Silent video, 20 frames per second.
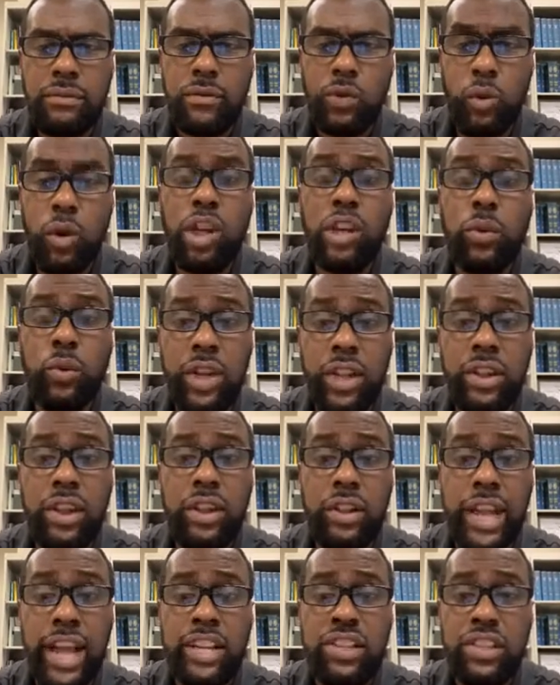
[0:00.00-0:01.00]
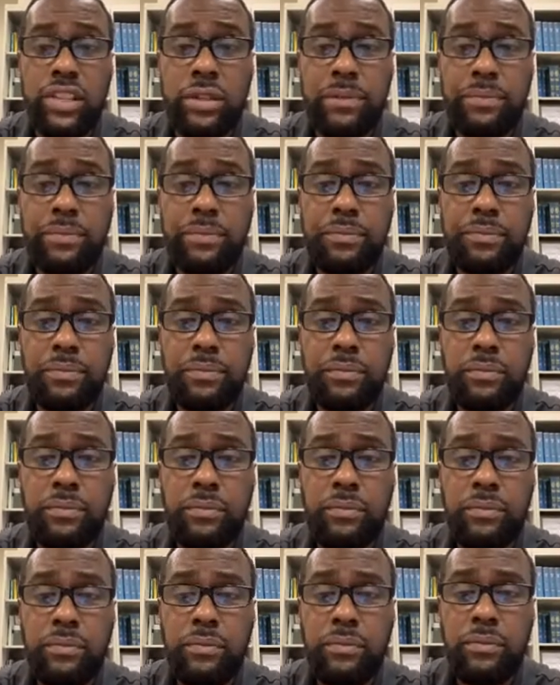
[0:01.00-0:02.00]
We're going to win the election.
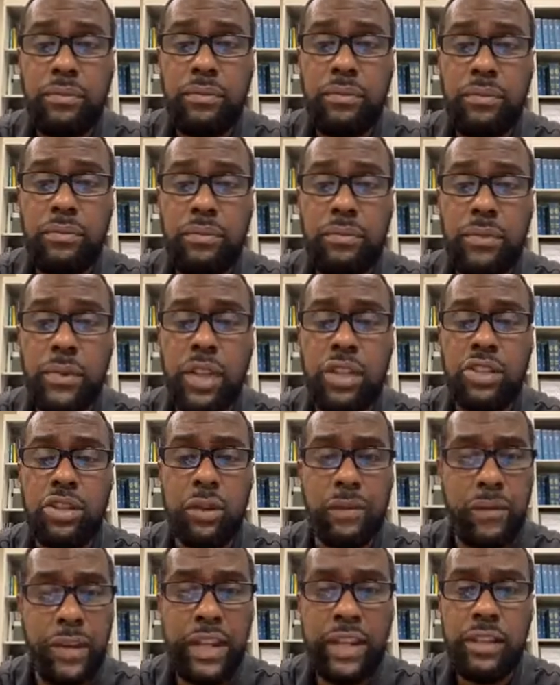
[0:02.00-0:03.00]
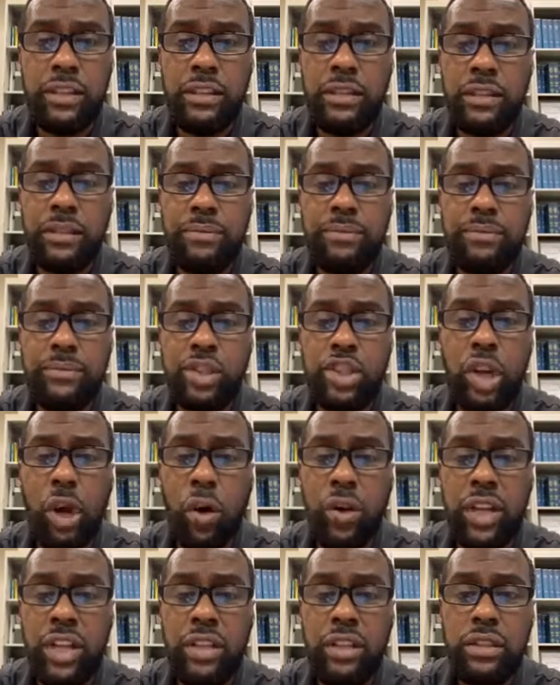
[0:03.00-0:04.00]
Sophia,
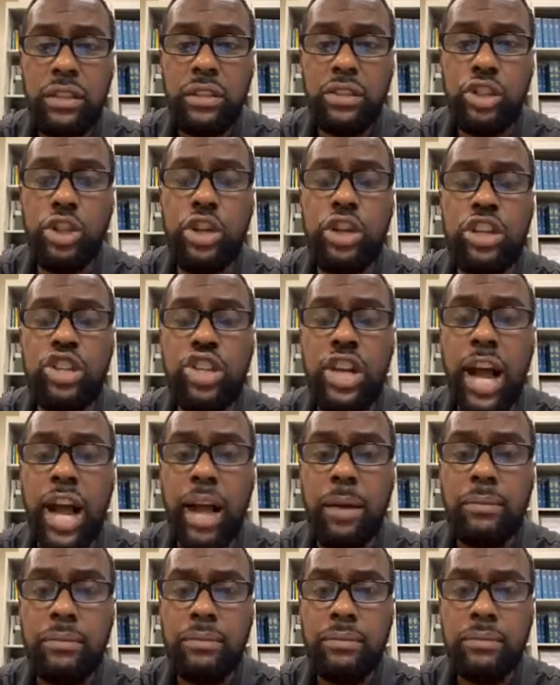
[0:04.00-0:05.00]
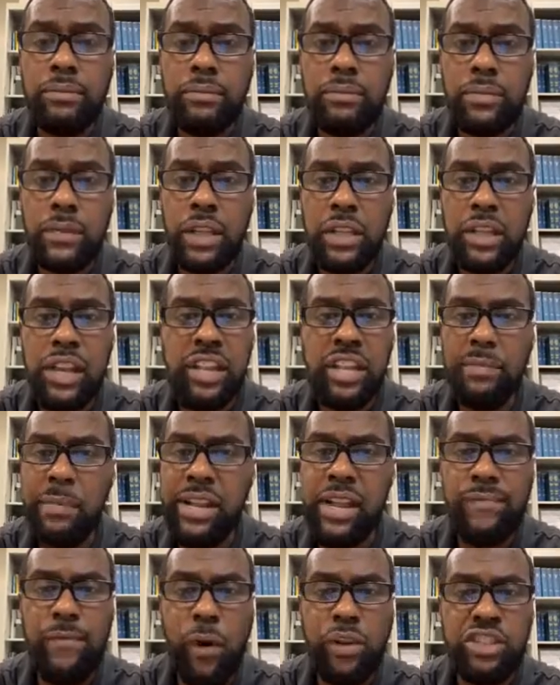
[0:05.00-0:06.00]
Tony, do your job. Get as
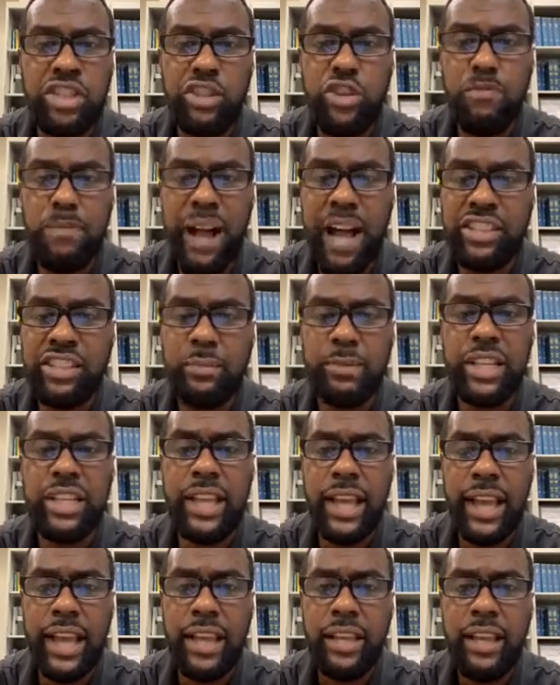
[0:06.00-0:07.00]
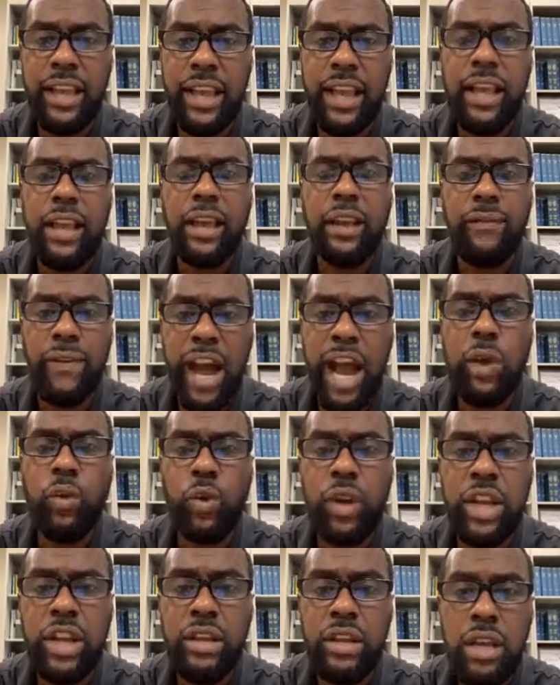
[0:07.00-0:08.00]
many votes as you possibly can. If I
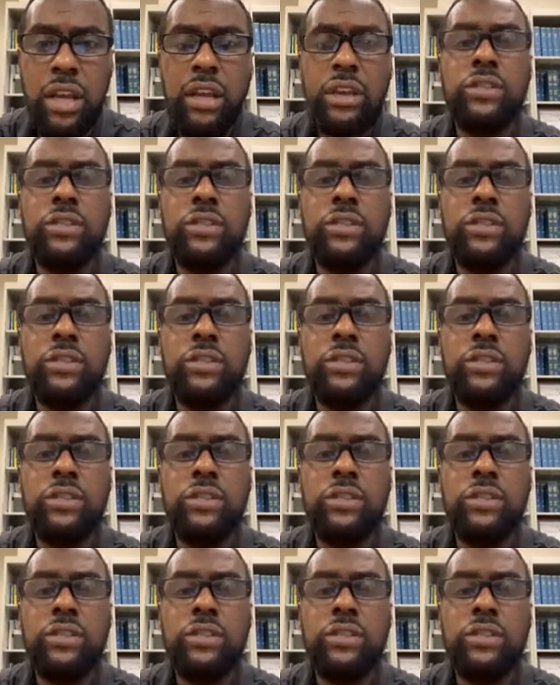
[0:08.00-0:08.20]
win,